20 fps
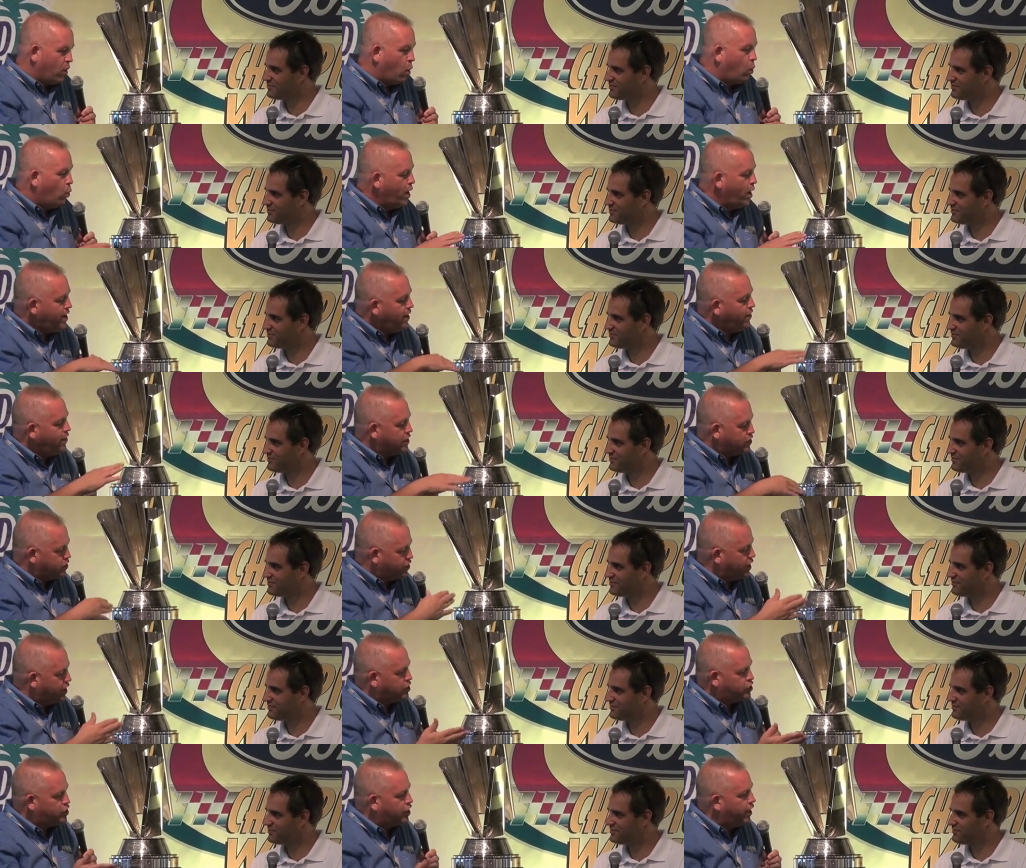Speaker 1: When did this
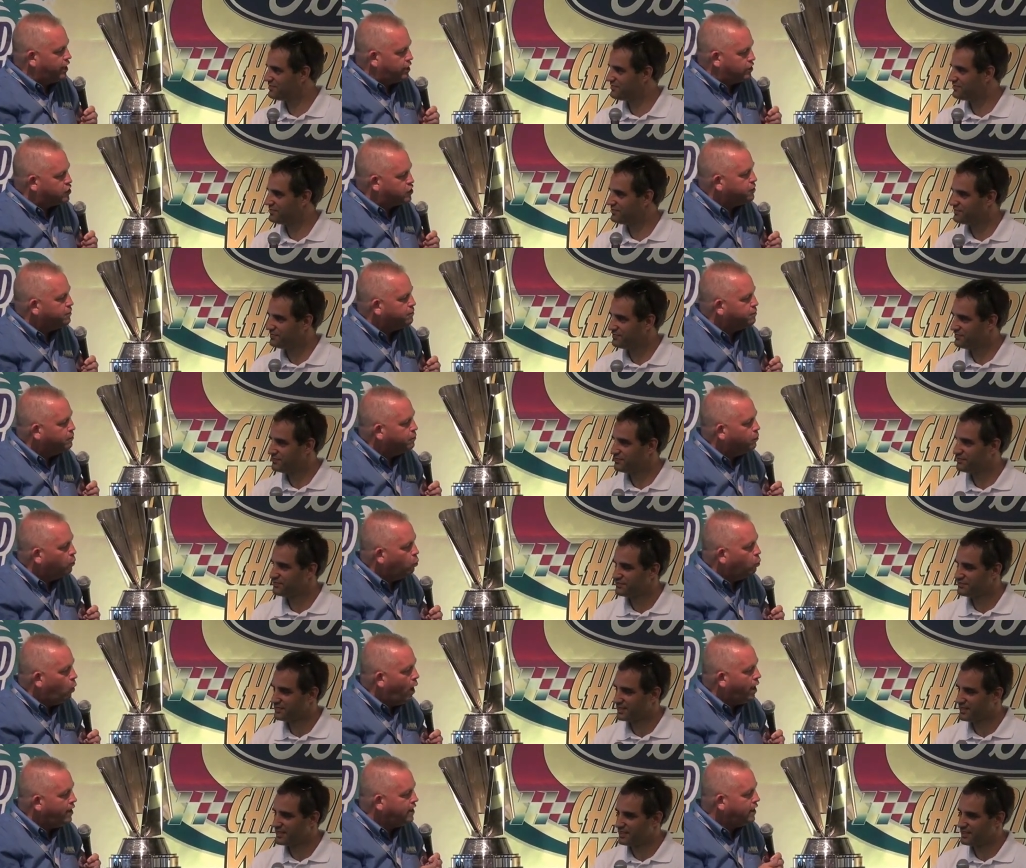thing change?
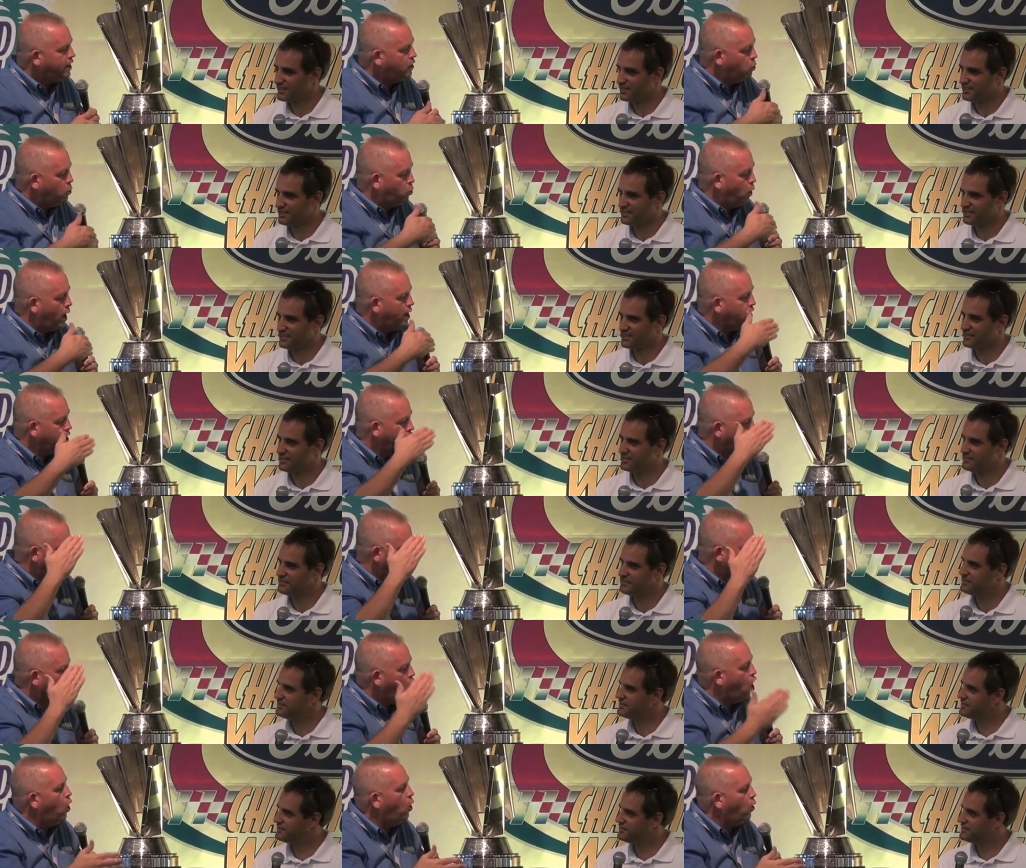When did when did
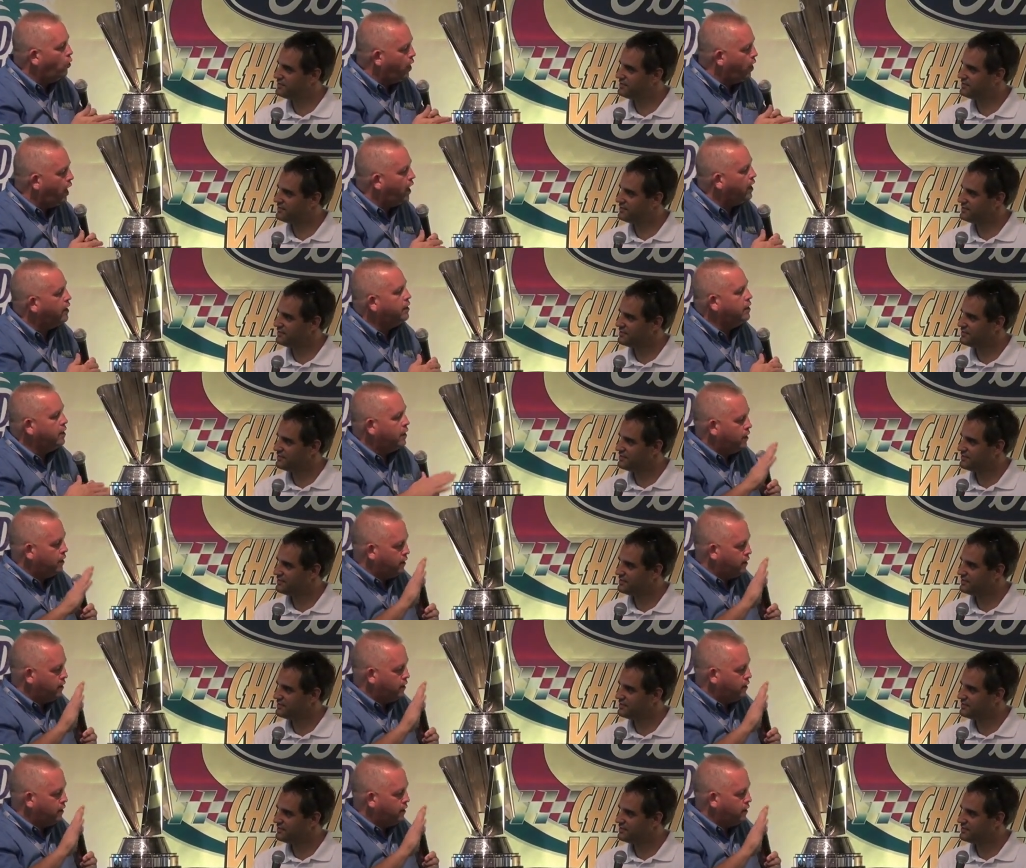you know that